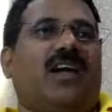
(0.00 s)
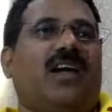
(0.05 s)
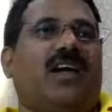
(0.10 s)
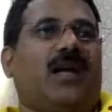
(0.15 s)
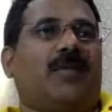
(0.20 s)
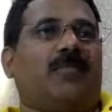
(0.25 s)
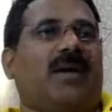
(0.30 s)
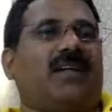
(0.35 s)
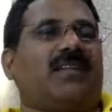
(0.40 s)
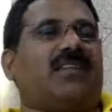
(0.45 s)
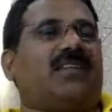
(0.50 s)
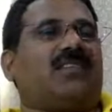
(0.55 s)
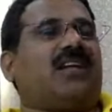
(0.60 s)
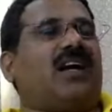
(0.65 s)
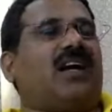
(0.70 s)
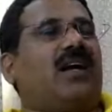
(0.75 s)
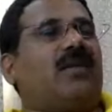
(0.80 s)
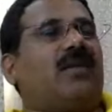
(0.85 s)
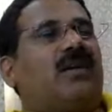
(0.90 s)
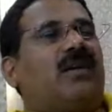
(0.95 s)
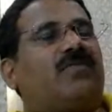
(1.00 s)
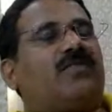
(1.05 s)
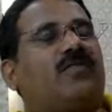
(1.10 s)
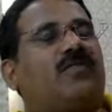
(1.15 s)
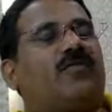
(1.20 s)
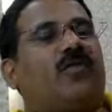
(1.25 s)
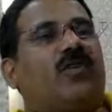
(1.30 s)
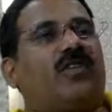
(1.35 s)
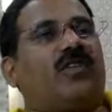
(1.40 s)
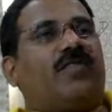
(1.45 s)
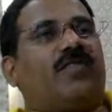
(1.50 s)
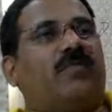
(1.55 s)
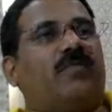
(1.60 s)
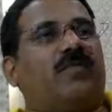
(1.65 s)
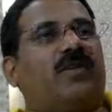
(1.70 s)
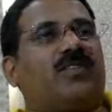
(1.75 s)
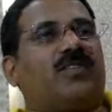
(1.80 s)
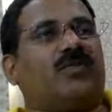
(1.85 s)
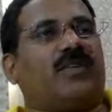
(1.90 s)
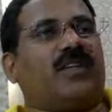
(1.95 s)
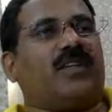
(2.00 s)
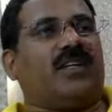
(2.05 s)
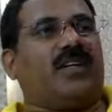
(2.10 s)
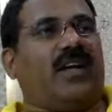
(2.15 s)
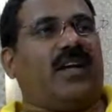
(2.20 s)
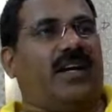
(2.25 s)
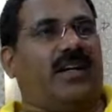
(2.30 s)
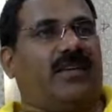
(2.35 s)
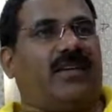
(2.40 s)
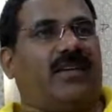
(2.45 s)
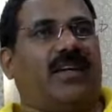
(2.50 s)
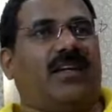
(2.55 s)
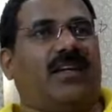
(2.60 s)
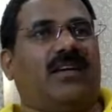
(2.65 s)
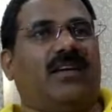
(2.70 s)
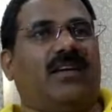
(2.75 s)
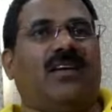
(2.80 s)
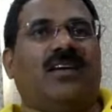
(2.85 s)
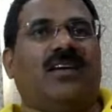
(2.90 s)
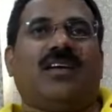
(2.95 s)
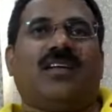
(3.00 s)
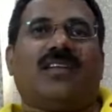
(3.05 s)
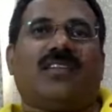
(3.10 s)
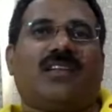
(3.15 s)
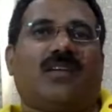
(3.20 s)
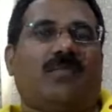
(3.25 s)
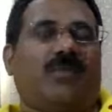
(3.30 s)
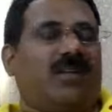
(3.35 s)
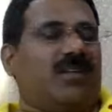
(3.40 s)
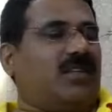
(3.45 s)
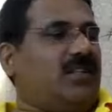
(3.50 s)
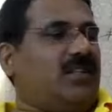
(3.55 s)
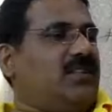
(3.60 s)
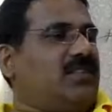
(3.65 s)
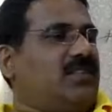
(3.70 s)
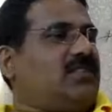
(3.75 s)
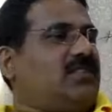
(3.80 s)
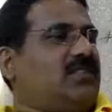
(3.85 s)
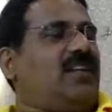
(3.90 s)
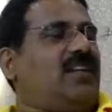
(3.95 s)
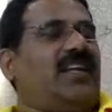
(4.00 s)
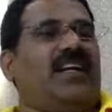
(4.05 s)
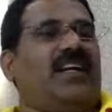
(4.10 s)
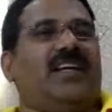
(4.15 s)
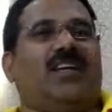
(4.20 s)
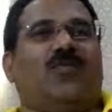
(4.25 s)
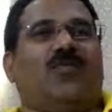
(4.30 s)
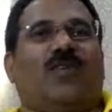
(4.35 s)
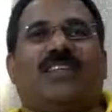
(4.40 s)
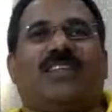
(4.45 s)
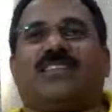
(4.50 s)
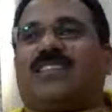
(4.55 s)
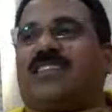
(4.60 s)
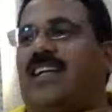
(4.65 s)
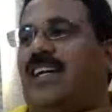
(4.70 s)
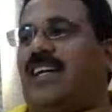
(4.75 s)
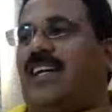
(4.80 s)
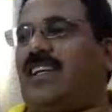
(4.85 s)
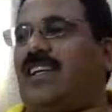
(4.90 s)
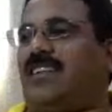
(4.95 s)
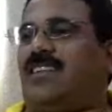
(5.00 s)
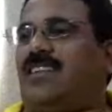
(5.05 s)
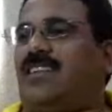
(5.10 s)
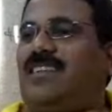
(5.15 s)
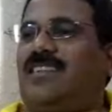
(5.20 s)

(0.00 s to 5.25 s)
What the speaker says: And by the time after 45 minutes when he entered in, the mother is slain in one side.